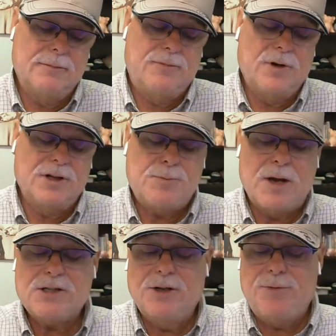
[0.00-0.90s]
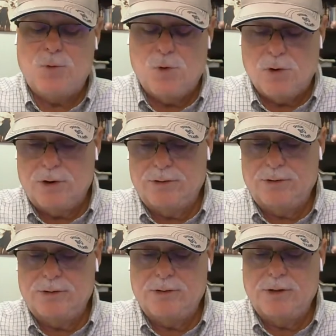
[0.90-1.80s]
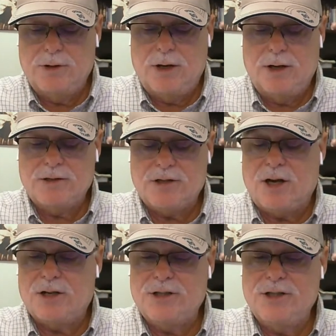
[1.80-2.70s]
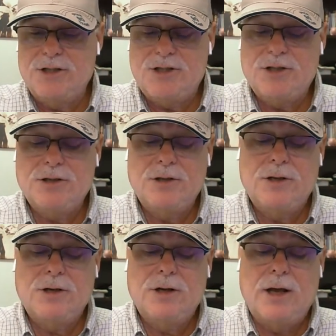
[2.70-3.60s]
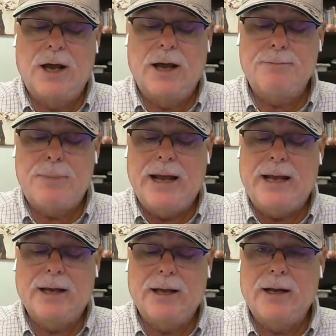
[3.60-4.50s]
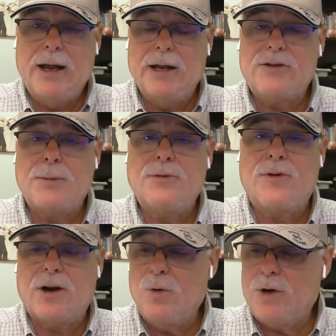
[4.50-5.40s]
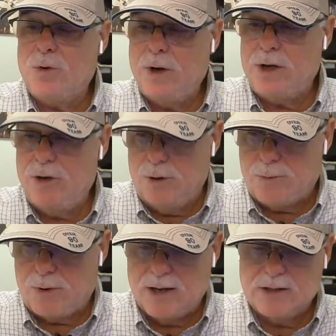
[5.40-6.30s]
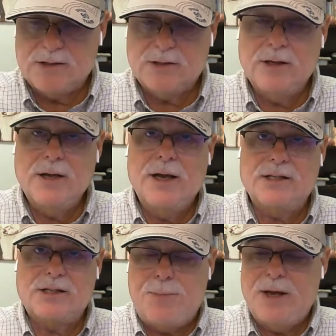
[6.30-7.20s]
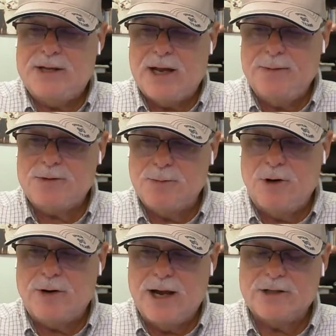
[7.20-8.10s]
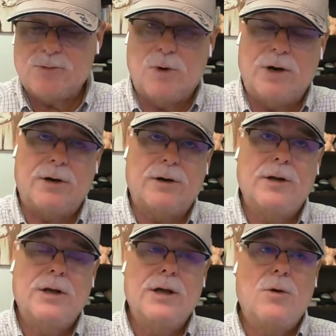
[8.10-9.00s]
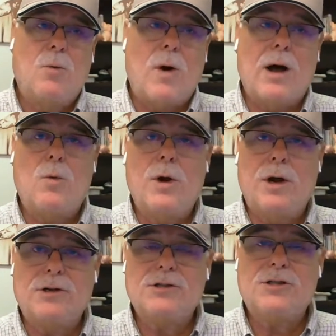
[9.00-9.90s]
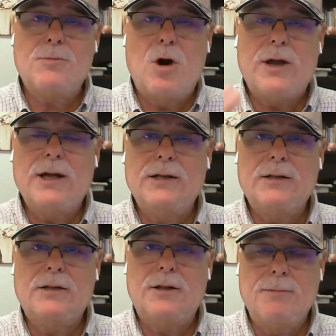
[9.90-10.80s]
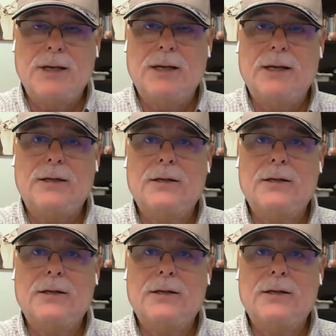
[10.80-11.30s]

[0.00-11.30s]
especially for sausage and bacon and some of our quick cured products, is a pit type smokehouse where while we're smoking the meat